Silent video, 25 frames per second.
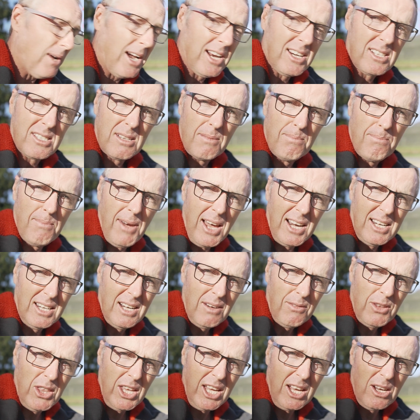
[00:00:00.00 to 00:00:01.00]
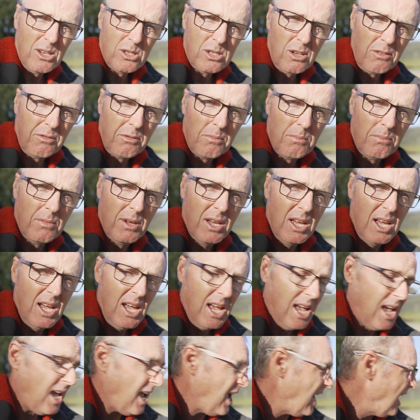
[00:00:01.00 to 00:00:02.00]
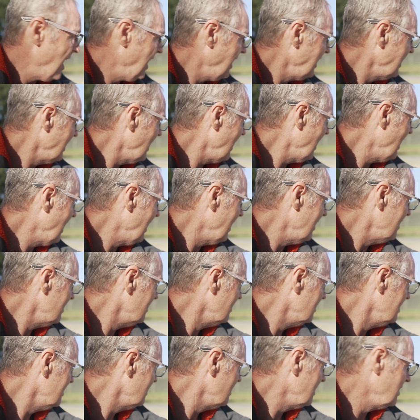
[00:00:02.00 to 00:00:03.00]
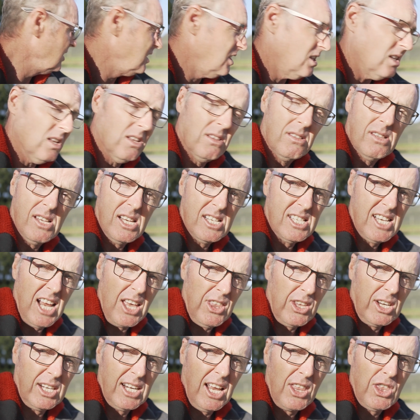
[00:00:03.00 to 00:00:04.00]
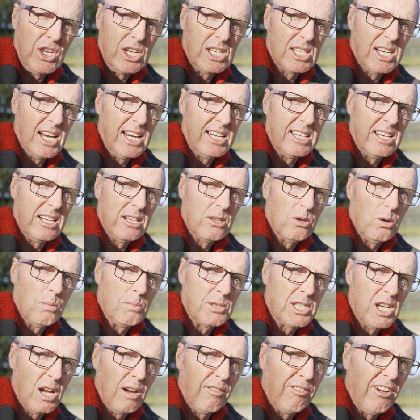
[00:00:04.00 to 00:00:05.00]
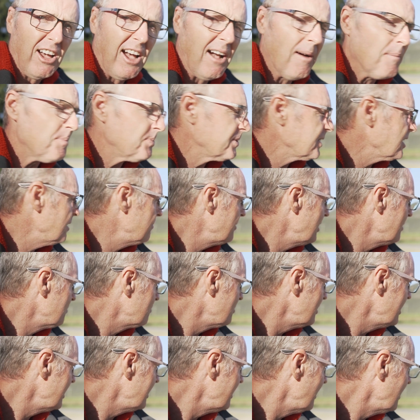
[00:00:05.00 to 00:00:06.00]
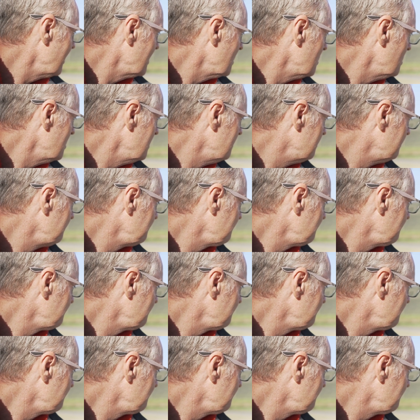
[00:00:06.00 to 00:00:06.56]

bugs and mud and everything else off them, and uh, there's nothing, nothing's leaked into them so far. They're being pretty darn good.